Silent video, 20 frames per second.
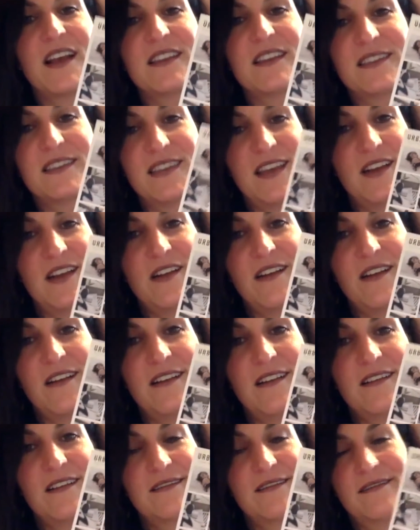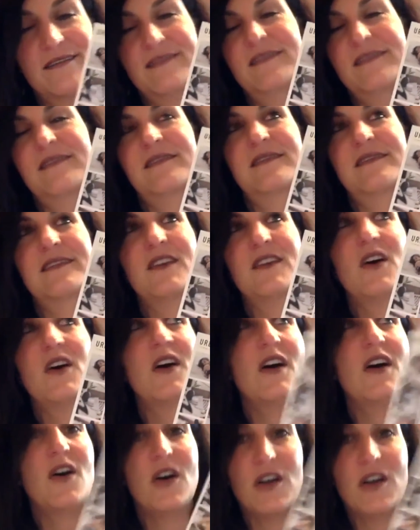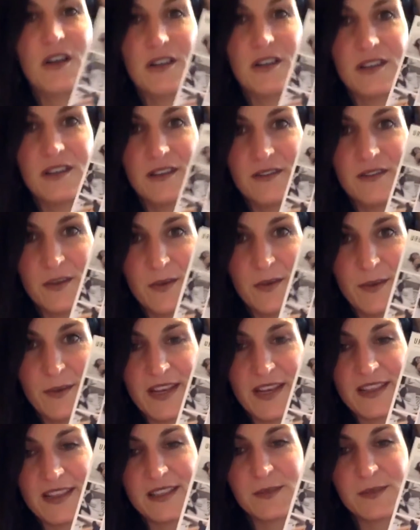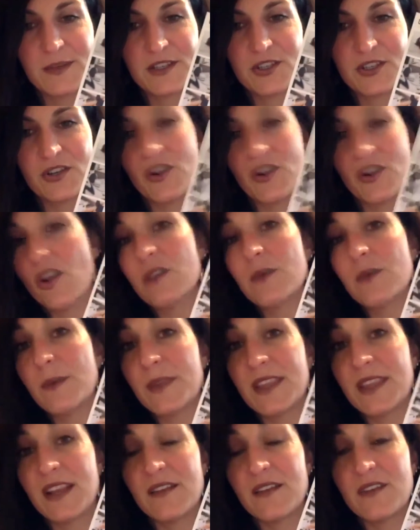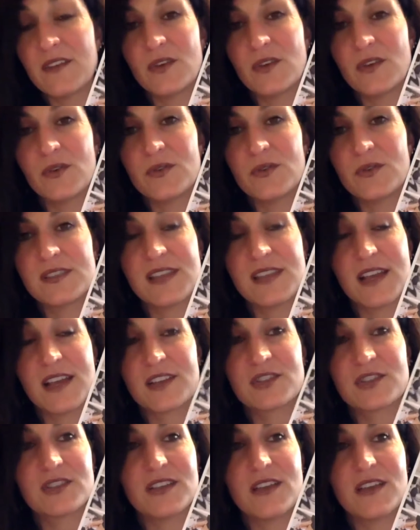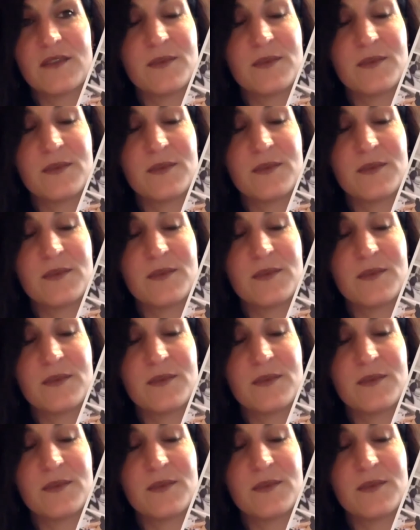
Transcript: they're all of the women in this picture, and all the women that I've used, actually, have